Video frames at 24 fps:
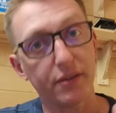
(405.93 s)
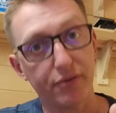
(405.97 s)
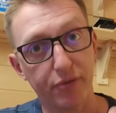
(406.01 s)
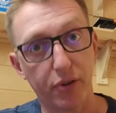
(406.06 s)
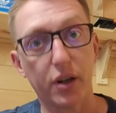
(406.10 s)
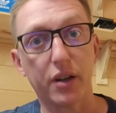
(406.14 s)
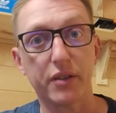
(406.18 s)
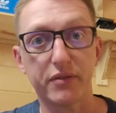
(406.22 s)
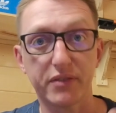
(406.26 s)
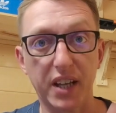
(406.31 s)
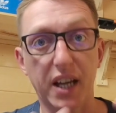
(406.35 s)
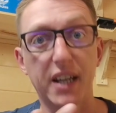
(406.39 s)
If
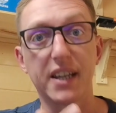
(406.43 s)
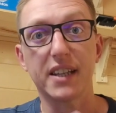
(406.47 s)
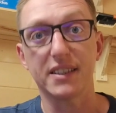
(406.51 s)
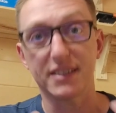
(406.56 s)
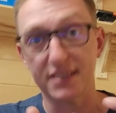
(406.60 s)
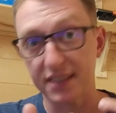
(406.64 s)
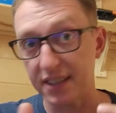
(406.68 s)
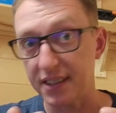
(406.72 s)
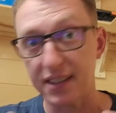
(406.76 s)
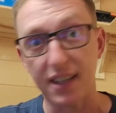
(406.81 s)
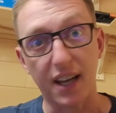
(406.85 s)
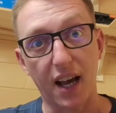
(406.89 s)
I'd have done it
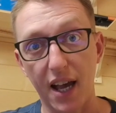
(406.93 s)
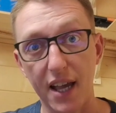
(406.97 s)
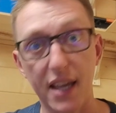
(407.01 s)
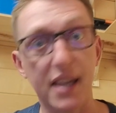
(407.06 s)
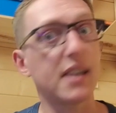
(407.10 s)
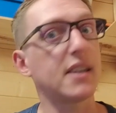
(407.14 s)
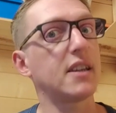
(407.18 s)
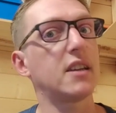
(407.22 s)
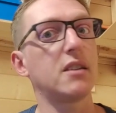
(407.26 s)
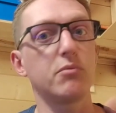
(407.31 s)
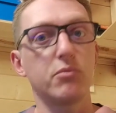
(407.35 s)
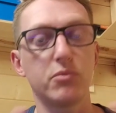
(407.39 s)

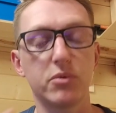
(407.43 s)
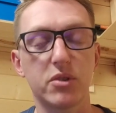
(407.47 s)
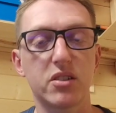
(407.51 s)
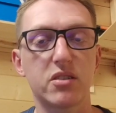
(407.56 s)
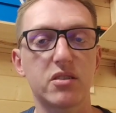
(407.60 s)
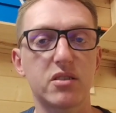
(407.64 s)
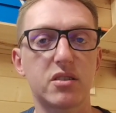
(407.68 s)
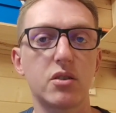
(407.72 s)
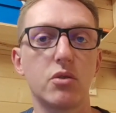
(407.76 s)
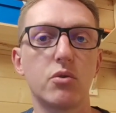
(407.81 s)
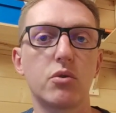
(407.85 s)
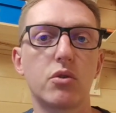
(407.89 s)
today, it would have
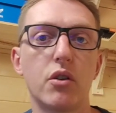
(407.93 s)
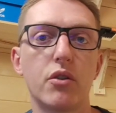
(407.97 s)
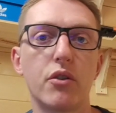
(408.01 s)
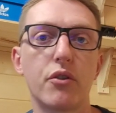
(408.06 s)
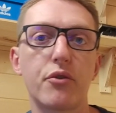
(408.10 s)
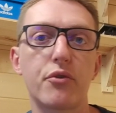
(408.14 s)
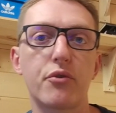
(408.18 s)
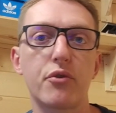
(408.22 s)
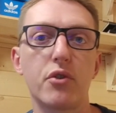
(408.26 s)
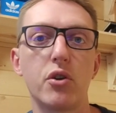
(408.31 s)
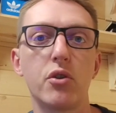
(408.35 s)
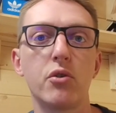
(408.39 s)
still gone
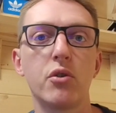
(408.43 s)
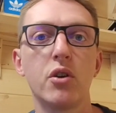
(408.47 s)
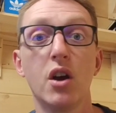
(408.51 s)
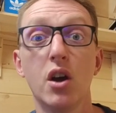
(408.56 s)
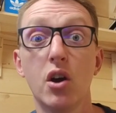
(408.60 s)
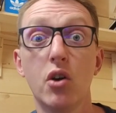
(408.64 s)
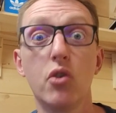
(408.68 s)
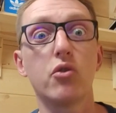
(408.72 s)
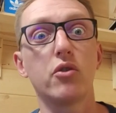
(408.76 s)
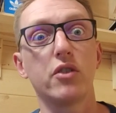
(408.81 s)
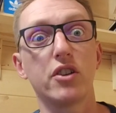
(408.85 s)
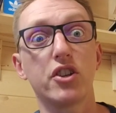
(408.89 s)
through,
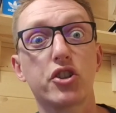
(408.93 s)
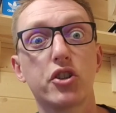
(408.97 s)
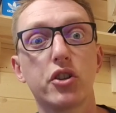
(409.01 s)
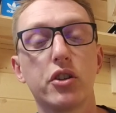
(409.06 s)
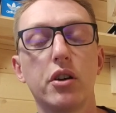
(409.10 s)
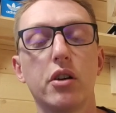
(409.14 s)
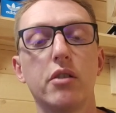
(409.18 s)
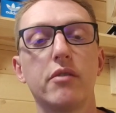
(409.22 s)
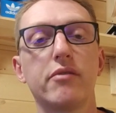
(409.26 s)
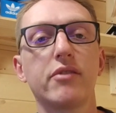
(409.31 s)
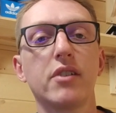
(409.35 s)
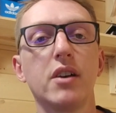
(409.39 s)
or it
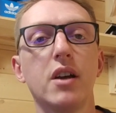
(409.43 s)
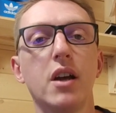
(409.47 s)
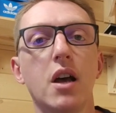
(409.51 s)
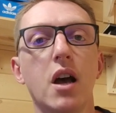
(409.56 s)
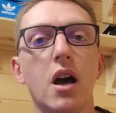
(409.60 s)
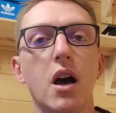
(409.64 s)
should have.